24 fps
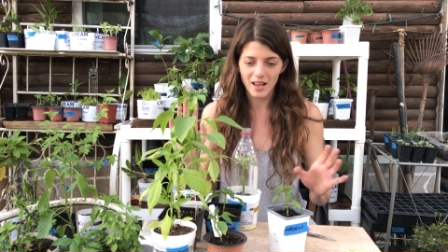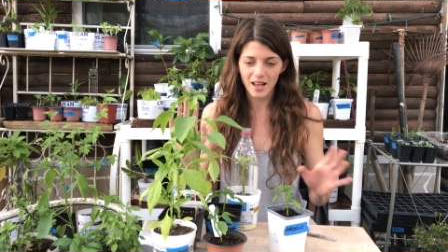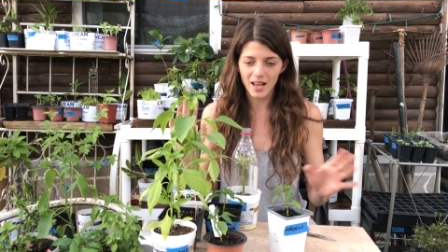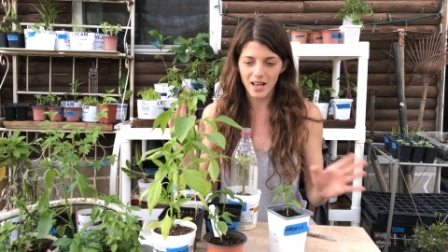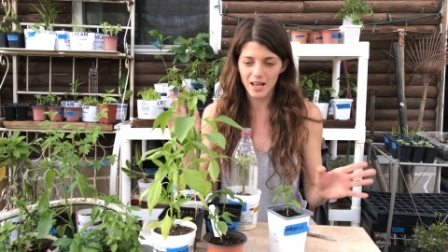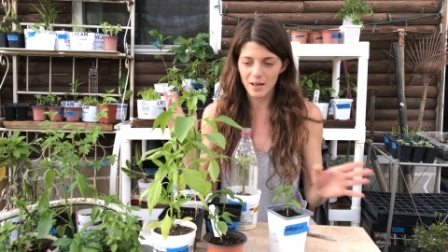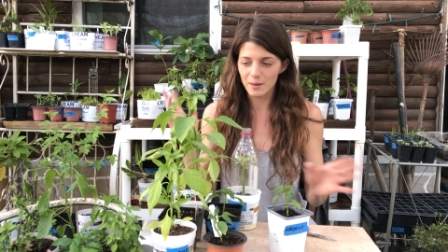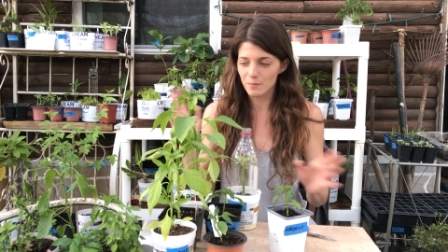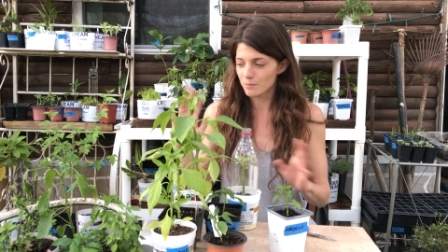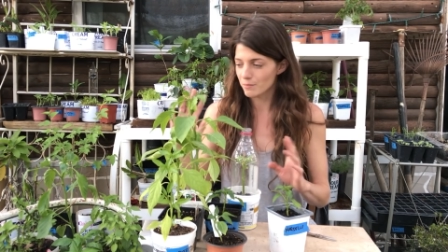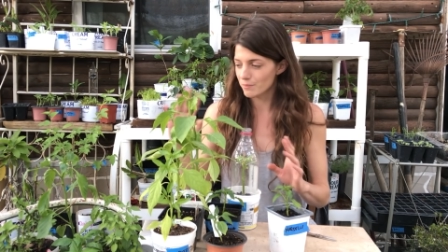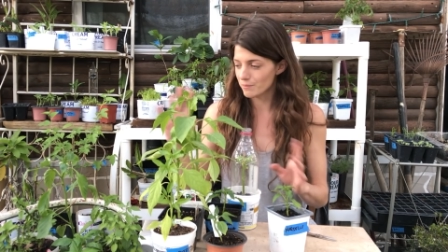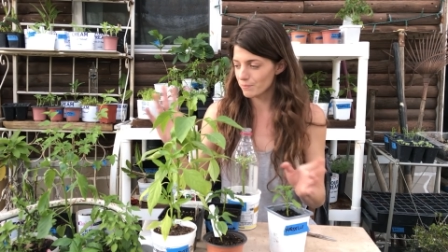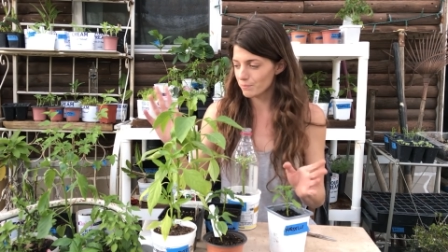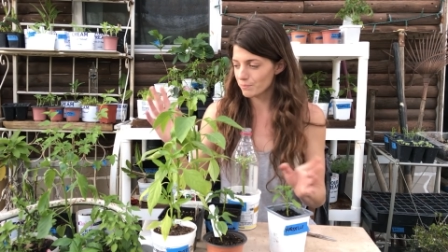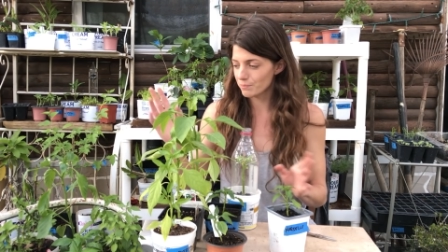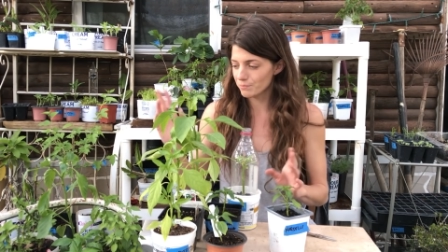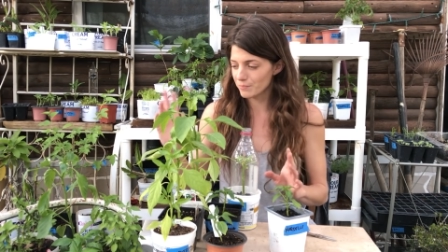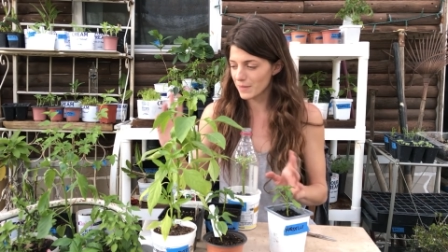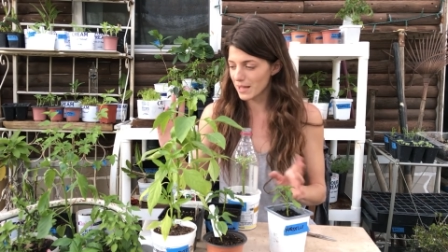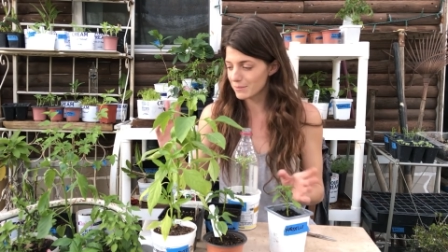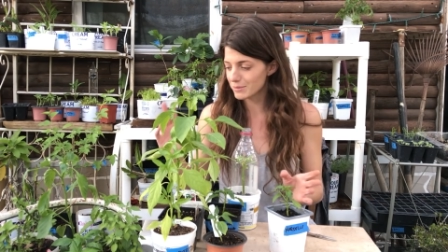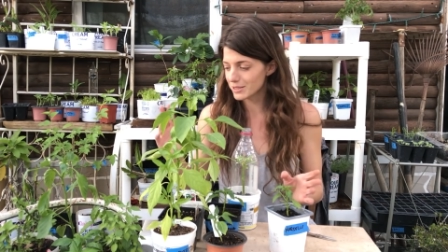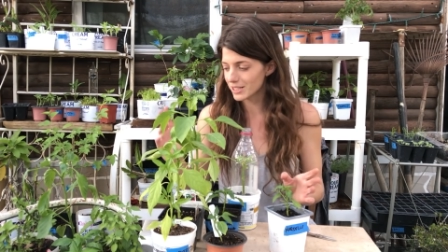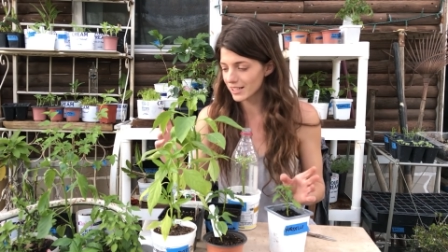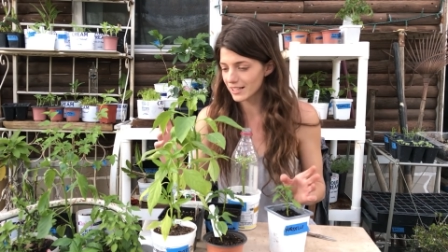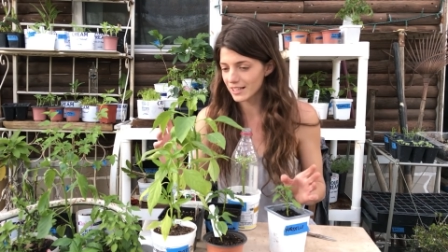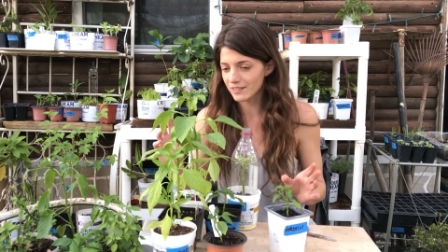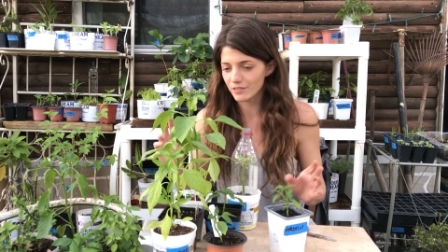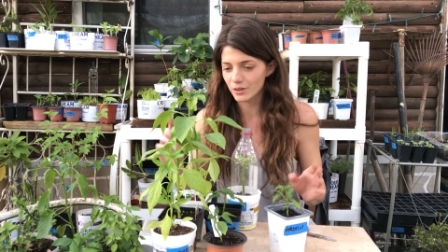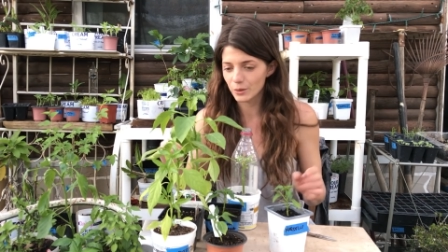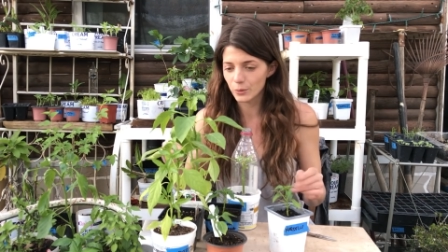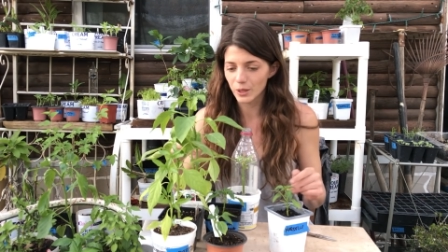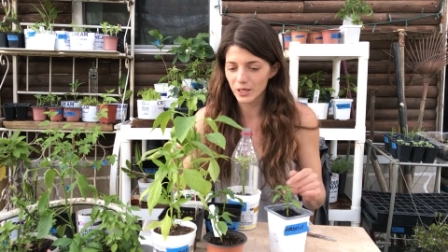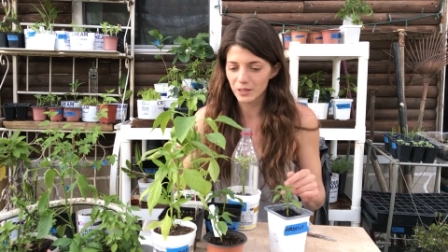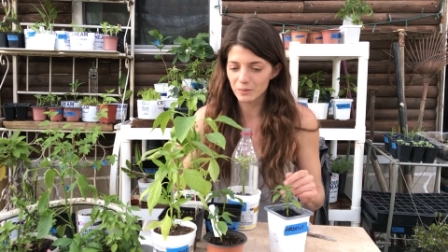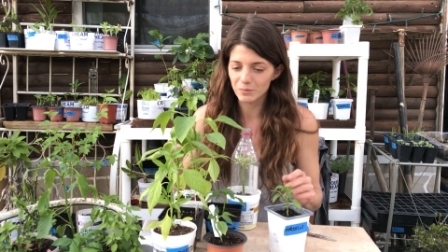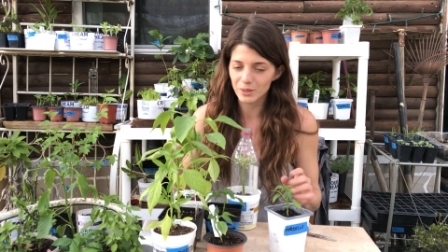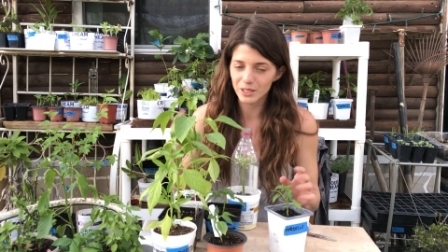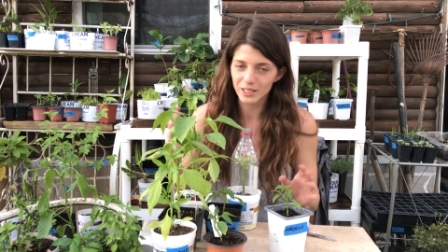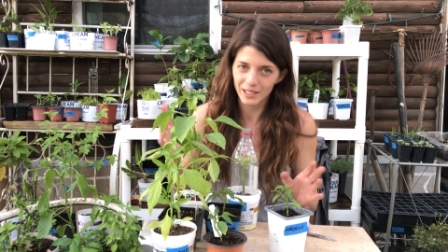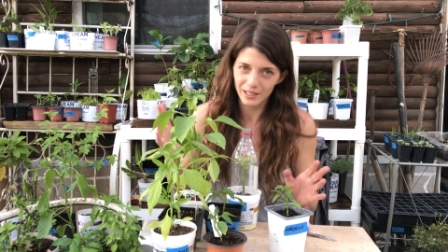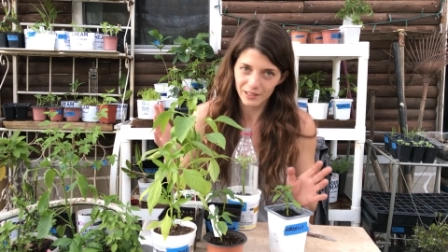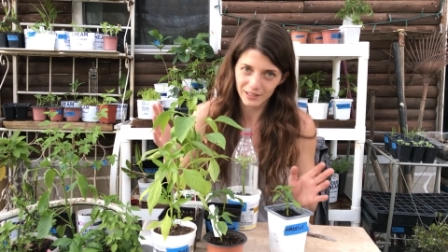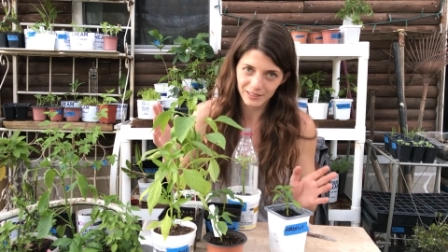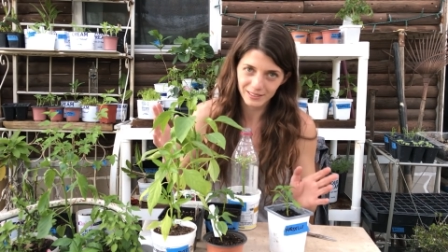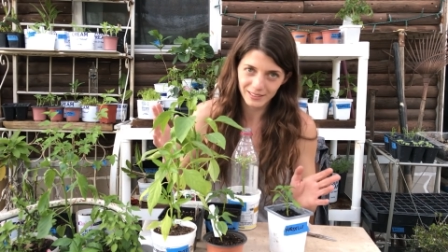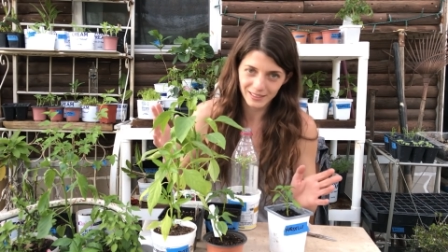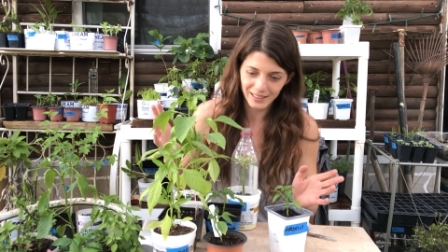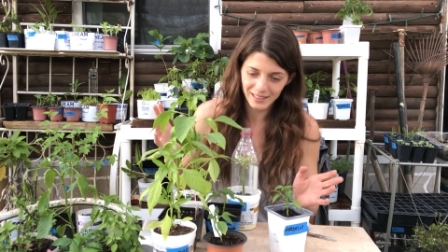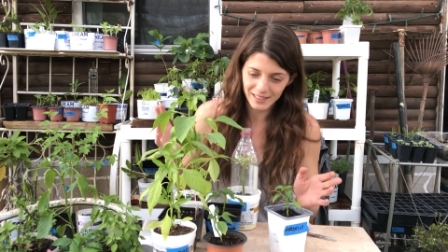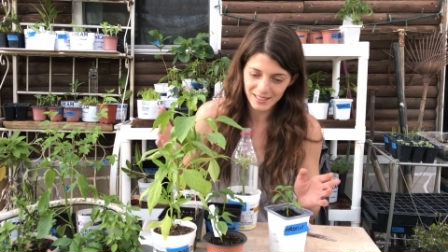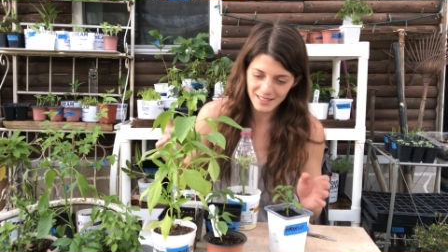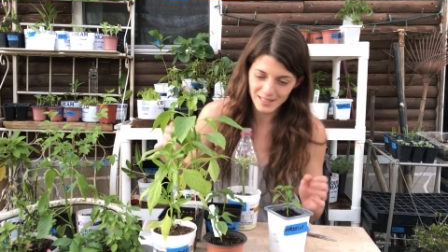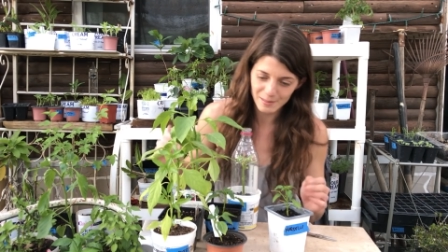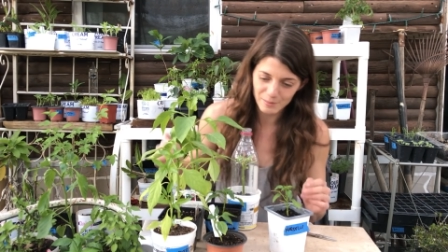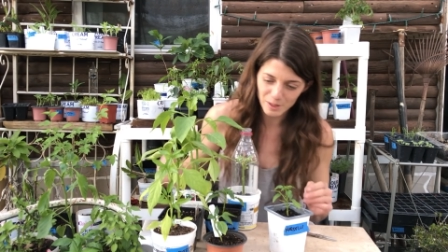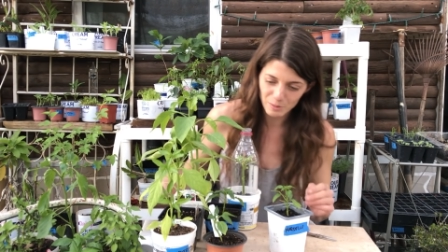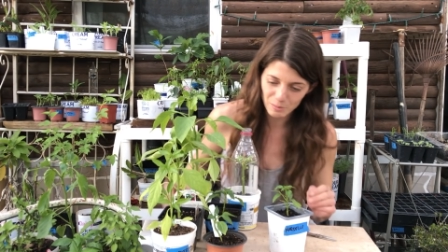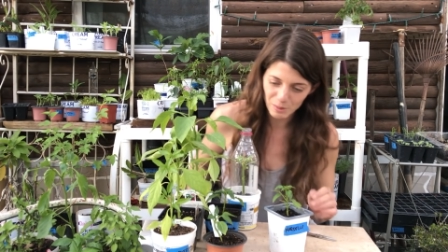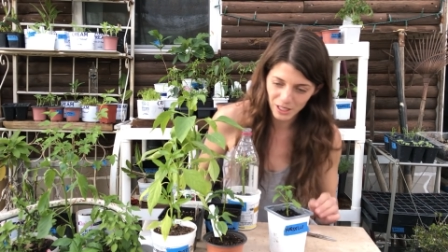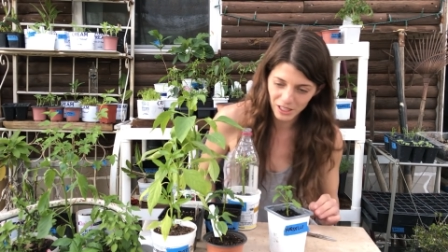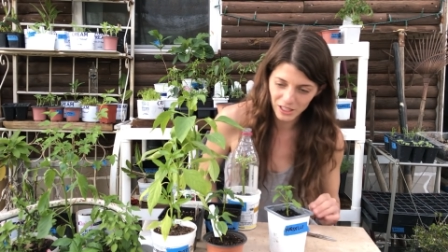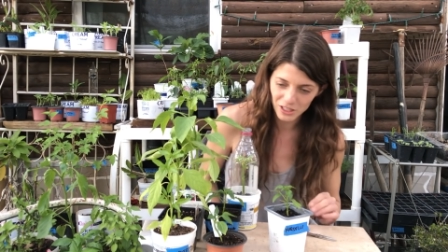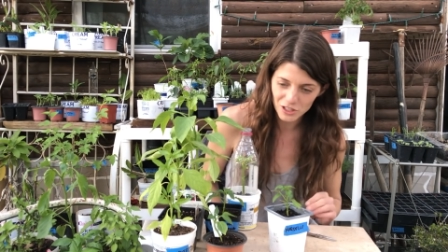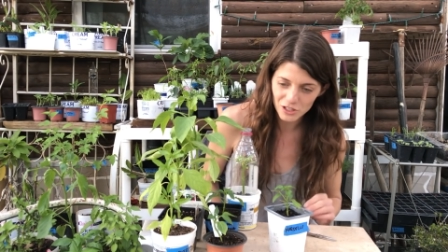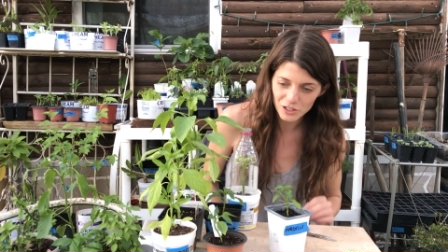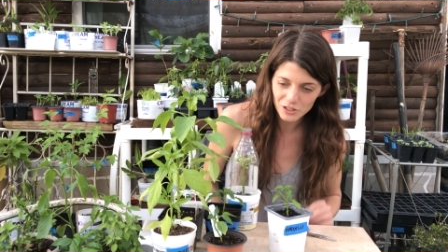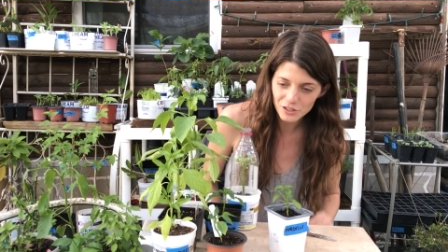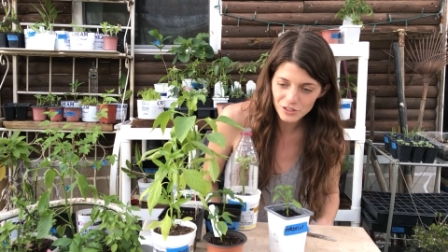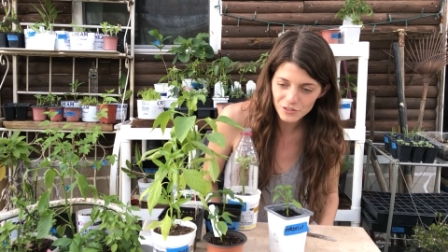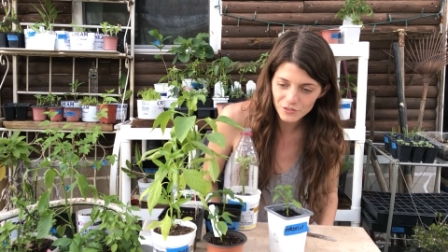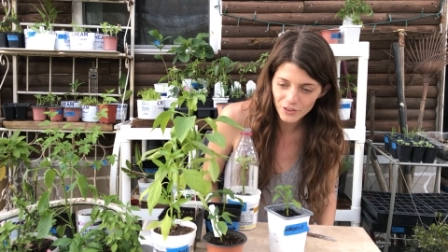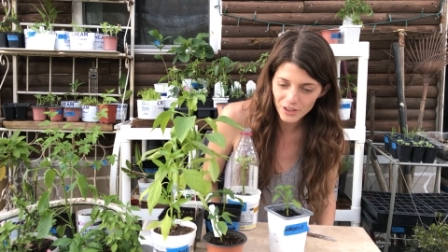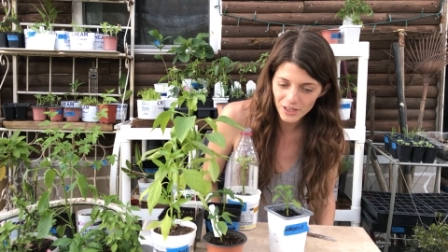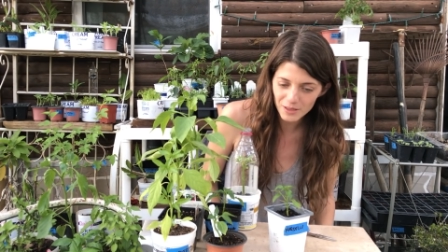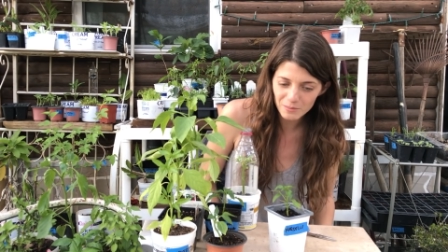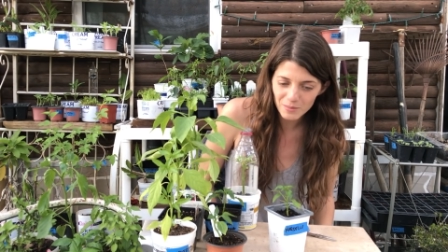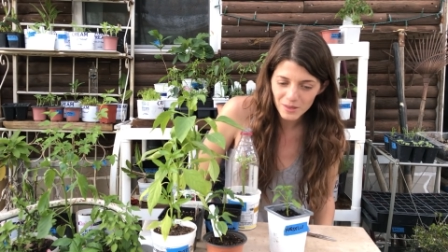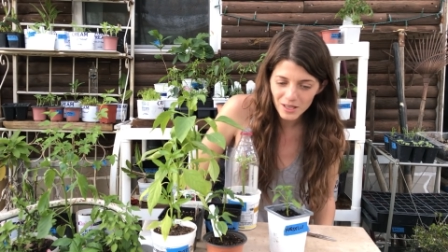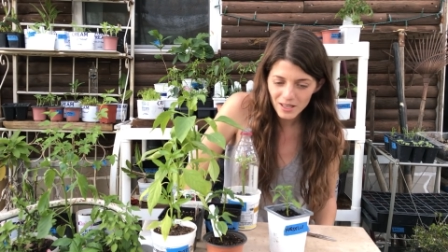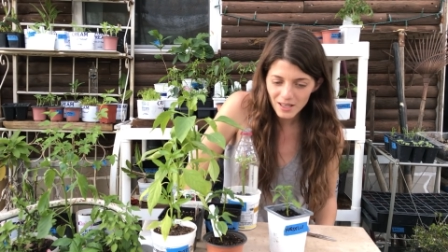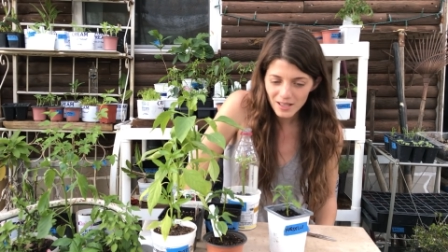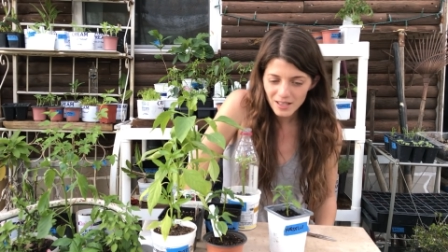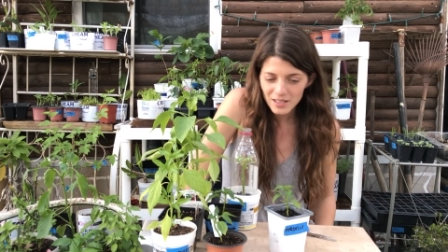Um, maybe not everyone, but I needed some to pick and choose from.